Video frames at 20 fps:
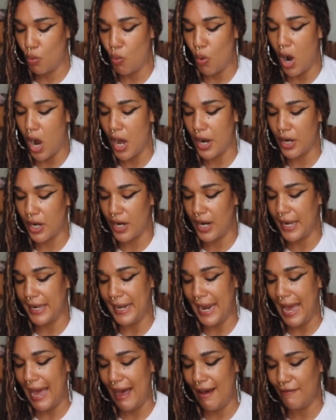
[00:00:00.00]
Water,
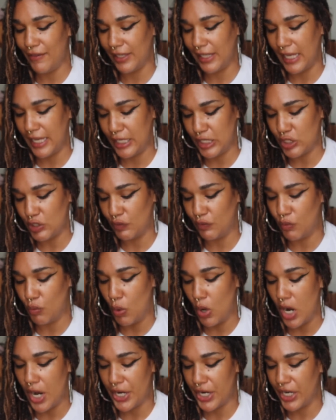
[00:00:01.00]
an avalanche of
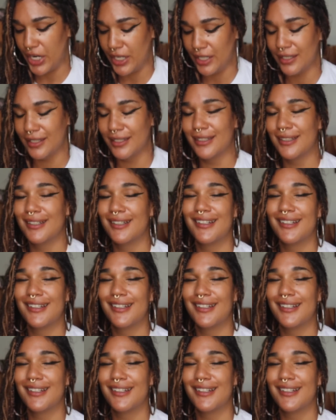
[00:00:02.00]
water.